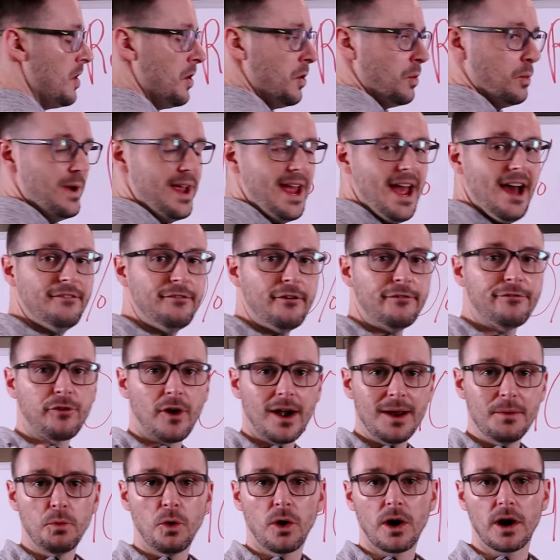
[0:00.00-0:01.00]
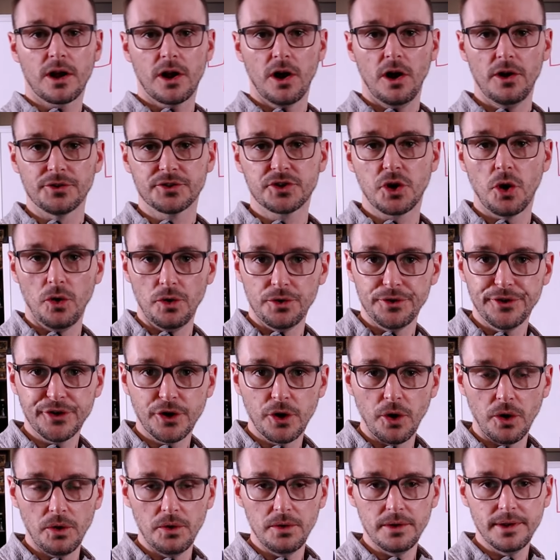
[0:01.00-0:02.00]
we have a framework called Cold to
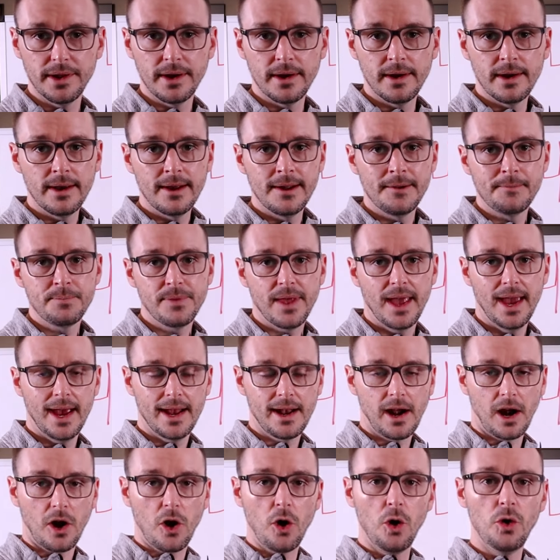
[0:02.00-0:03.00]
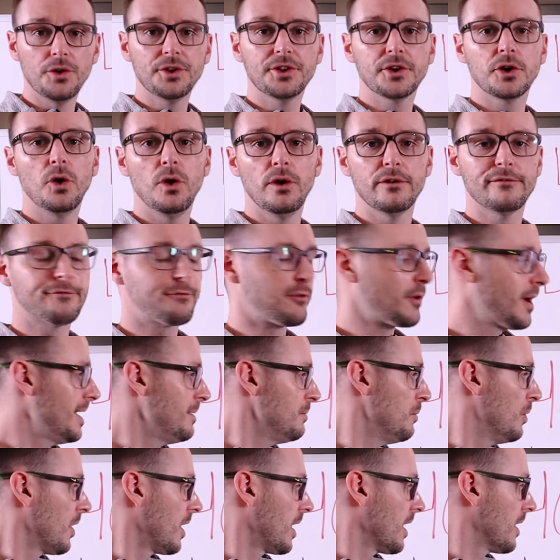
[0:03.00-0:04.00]
Gold, and our Cold to Gold
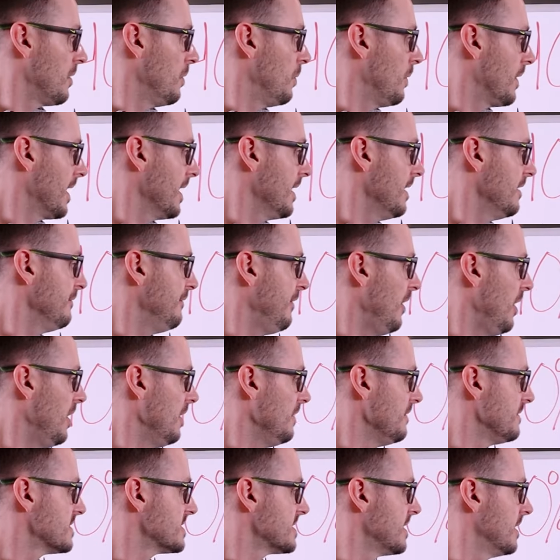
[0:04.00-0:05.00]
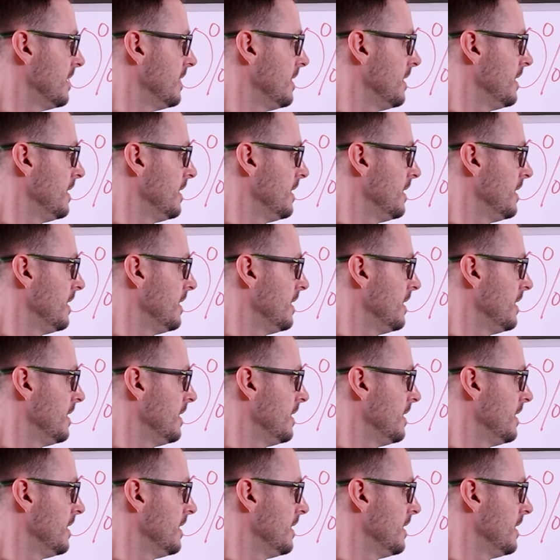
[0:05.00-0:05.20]
framework, what it involves